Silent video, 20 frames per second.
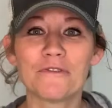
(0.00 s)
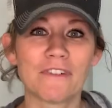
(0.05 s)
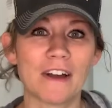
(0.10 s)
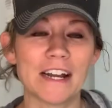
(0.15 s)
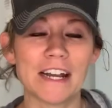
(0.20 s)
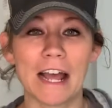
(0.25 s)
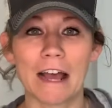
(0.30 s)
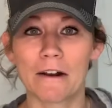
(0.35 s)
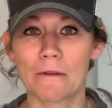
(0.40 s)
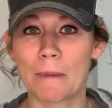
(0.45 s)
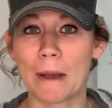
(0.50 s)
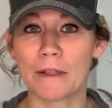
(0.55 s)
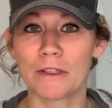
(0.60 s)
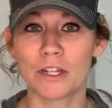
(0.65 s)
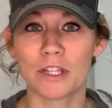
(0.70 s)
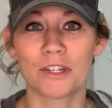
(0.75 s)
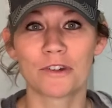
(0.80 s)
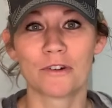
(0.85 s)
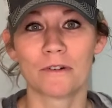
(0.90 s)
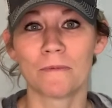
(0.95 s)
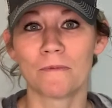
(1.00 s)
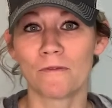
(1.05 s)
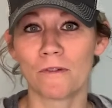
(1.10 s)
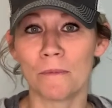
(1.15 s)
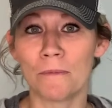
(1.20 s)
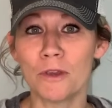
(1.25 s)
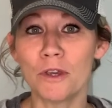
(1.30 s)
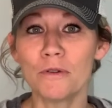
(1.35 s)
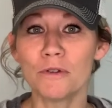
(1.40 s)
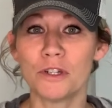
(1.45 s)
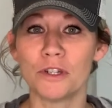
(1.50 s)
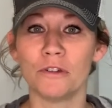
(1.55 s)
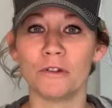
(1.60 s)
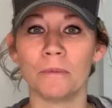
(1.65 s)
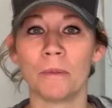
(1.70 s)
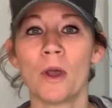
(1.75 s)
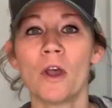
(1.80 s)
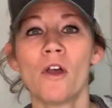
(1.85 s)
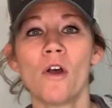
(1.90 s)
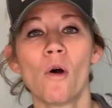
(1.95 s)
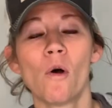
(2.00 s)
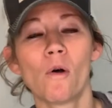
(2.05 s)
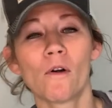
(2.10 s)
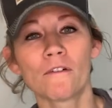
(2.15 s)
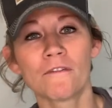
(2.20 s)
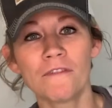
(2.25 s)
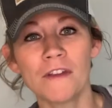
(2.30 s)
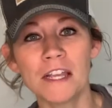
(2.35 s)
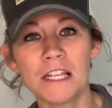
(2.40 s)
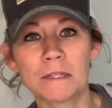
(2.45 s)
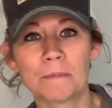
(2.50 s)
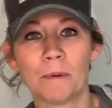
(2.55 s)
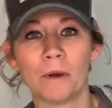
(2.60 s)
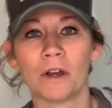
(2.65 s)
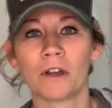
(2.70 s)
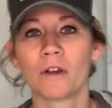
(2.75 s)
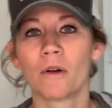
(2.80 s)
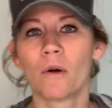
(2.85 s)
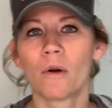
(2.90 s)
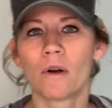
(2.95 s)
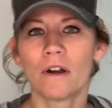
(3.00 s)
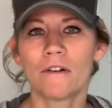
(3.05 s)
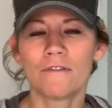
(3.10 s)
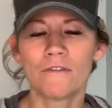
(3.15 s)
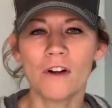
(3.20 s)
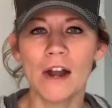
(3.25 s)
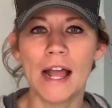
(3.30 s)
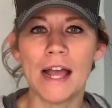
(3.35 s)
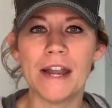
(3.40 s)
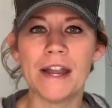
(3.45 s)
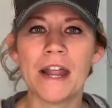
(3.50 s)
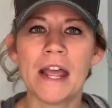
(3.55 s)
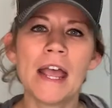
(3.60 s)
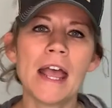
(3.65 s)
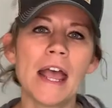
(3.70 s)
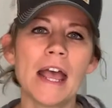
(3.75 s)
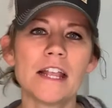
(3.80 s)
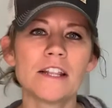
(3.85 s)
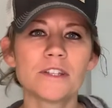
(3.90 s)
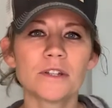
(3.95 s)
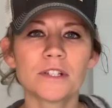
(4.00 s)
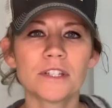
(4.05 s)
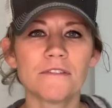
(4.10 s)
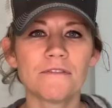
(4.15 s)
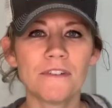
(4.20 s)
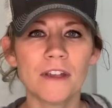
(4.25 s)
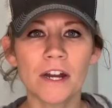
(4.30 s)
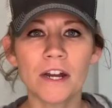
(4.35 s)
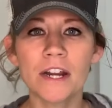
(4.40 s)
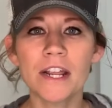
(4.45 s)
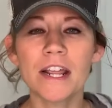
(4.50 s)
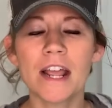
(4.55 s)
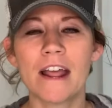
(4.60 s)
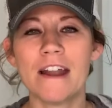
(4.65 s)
find out about this group from YouTube or Facebook or a friend? And so it's a very